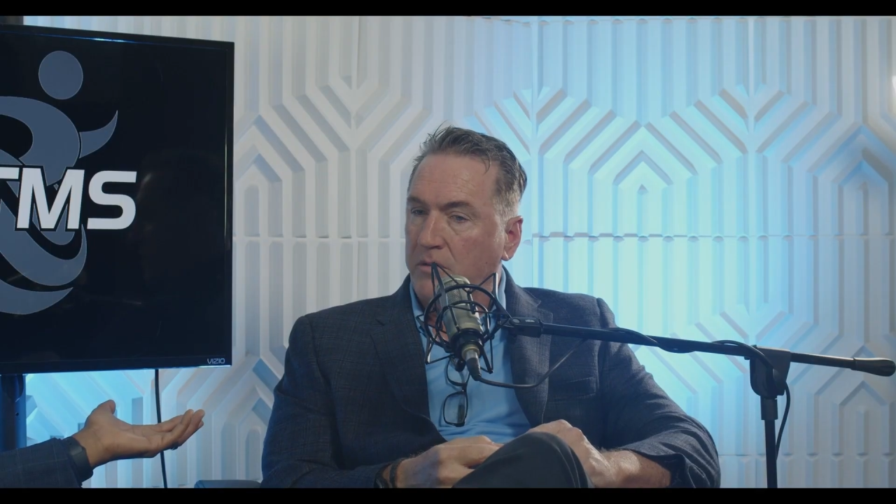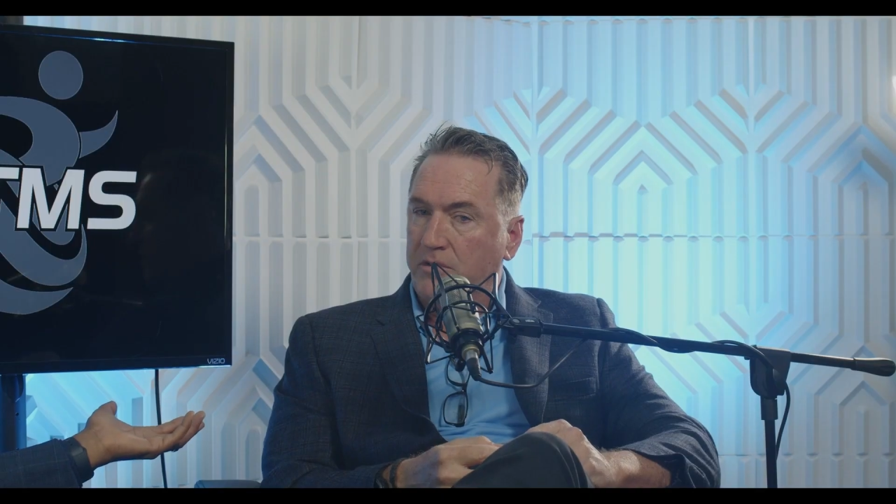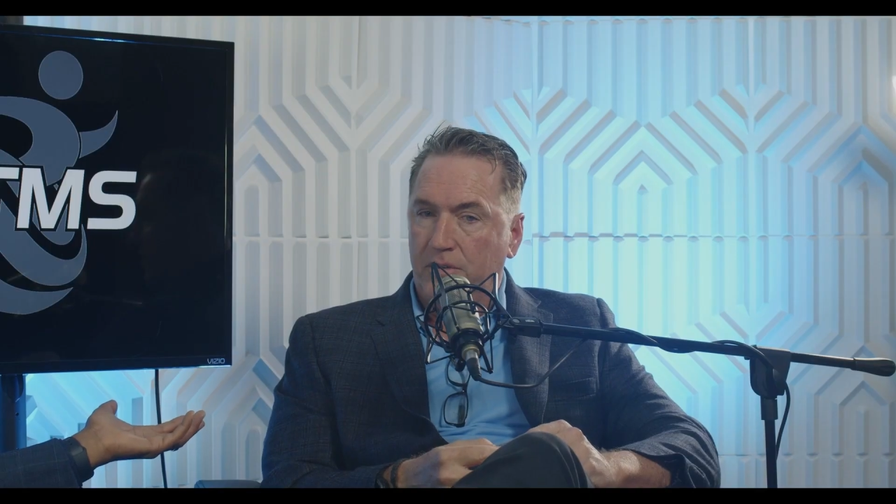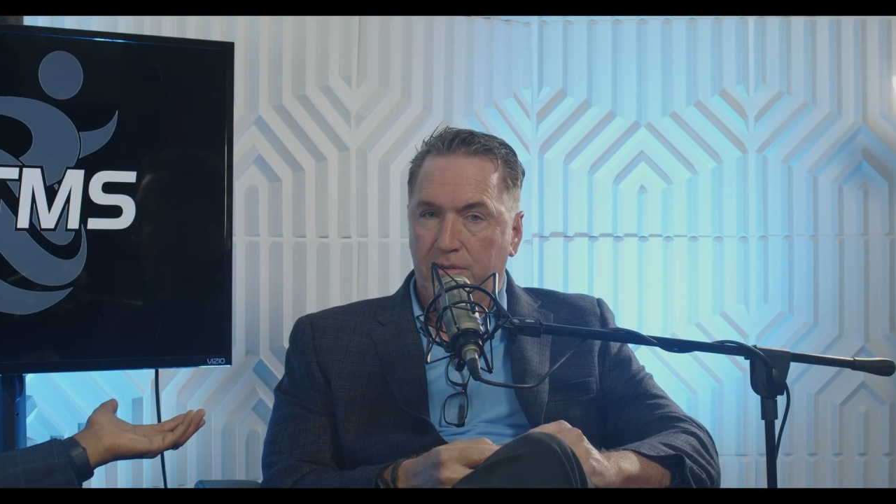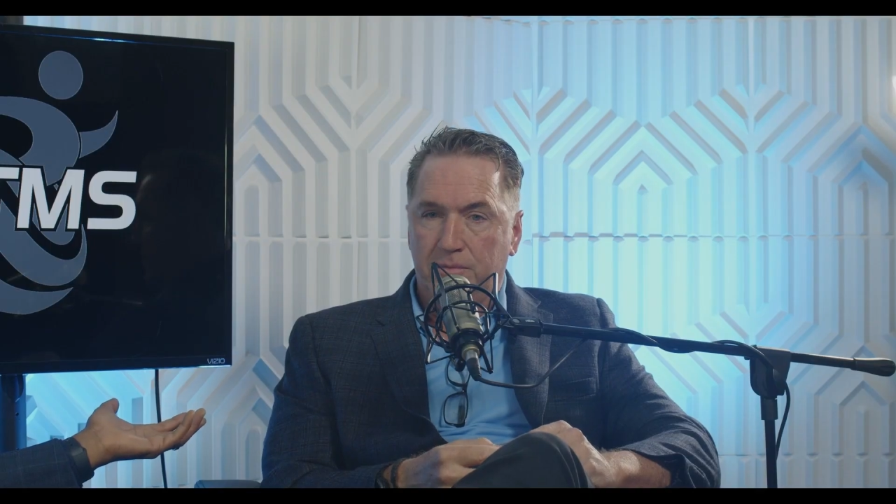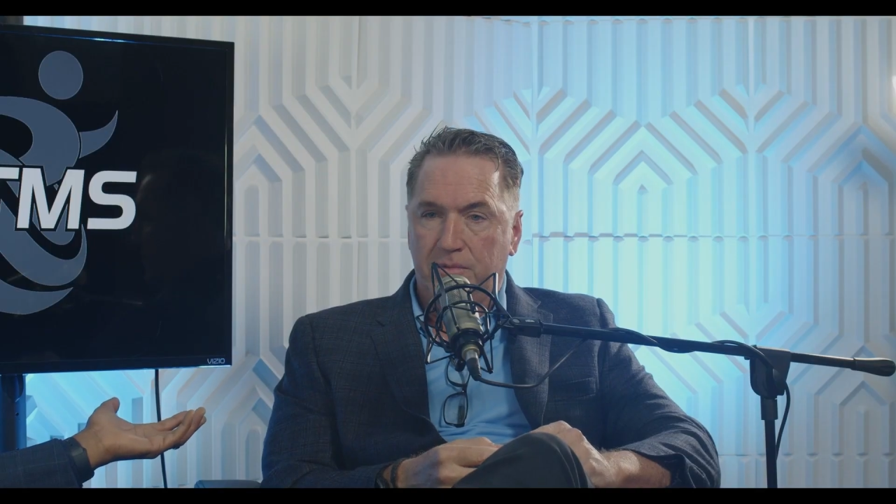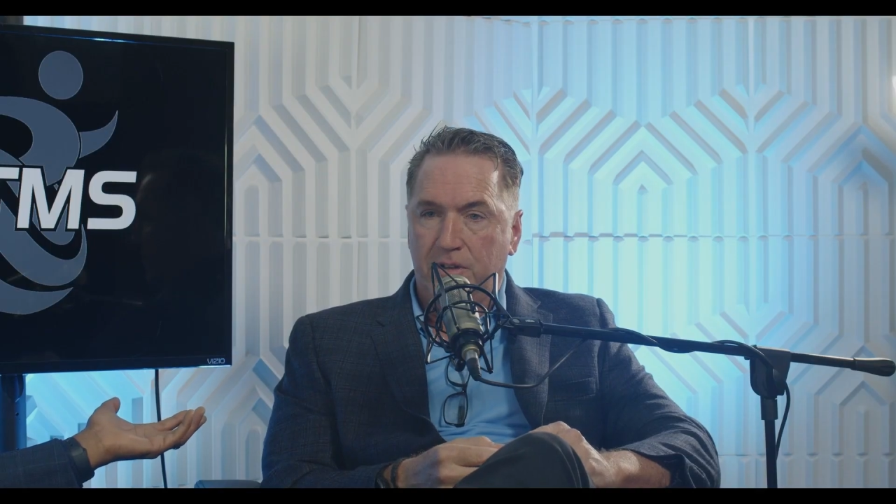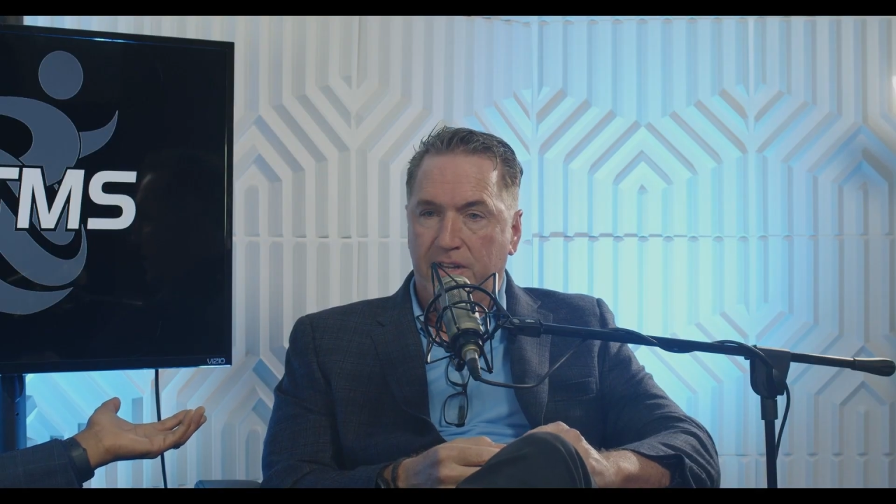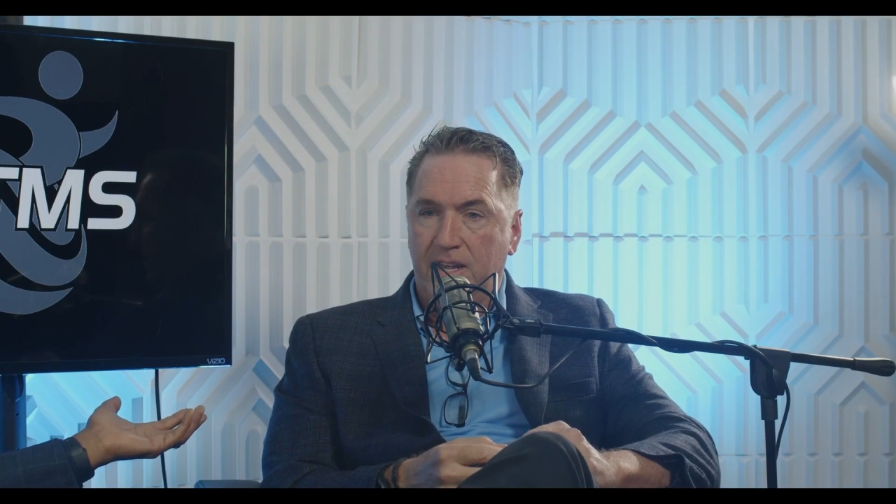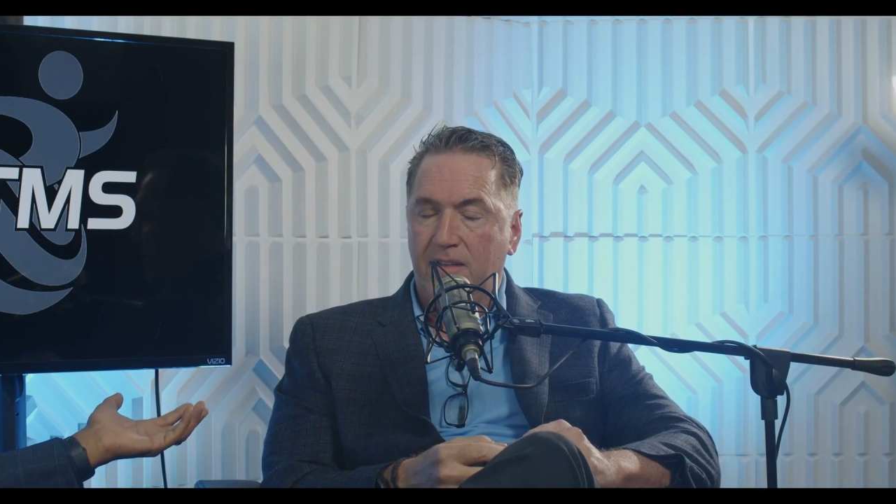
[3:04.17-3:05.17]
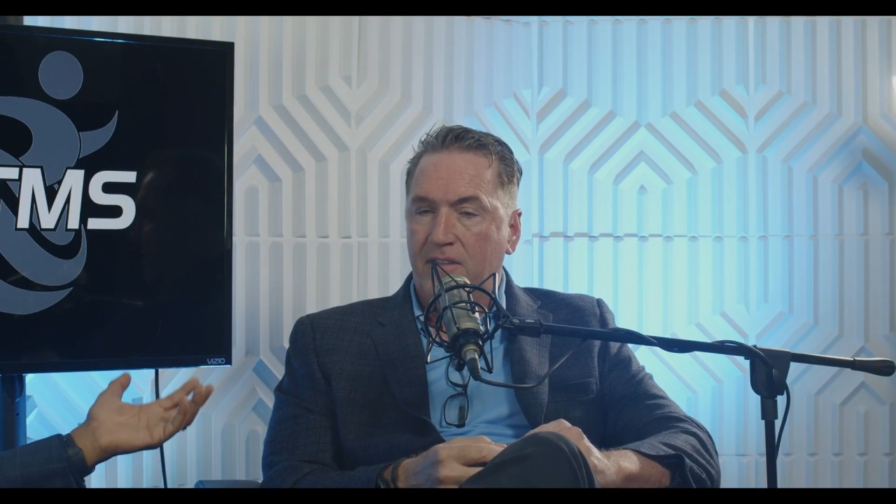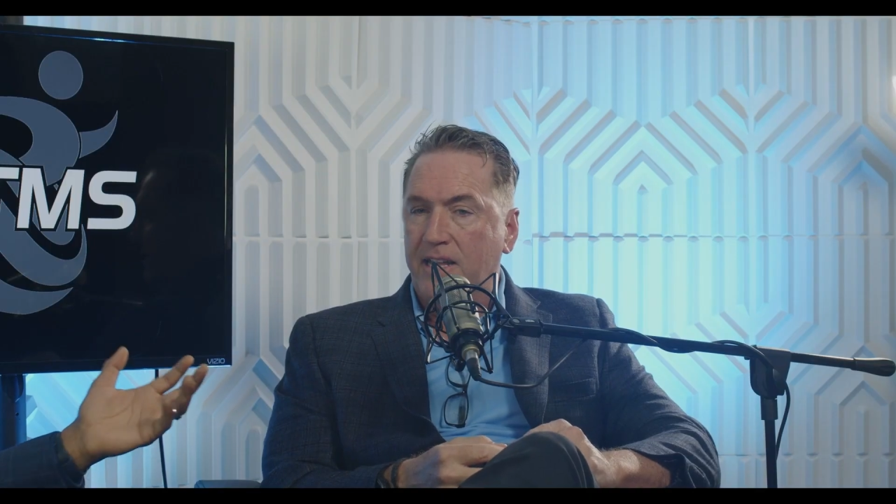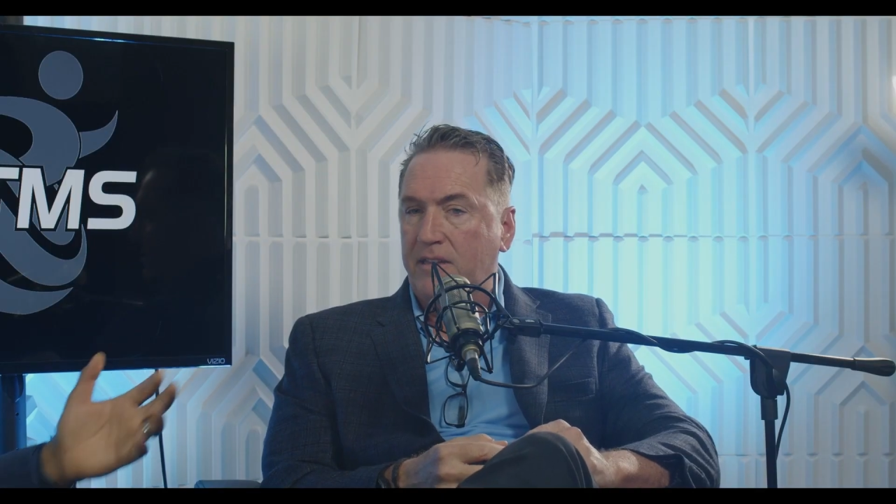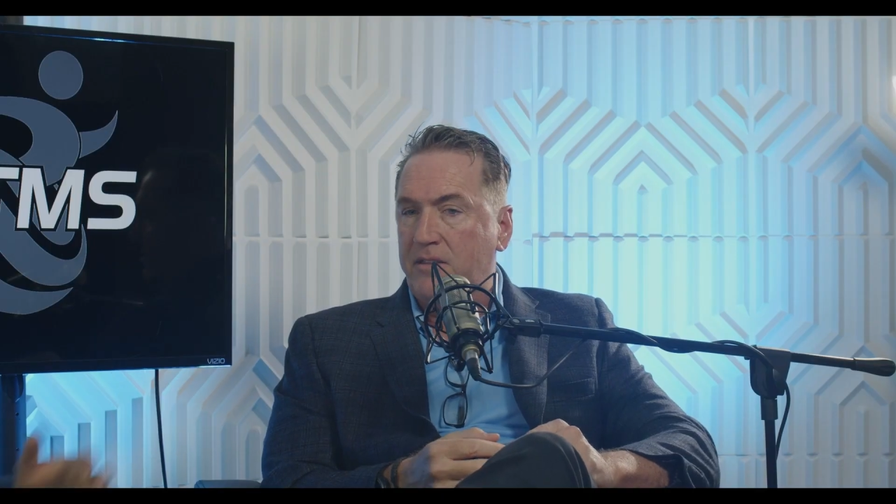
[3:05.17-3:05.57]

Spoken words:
True. They're going to have likely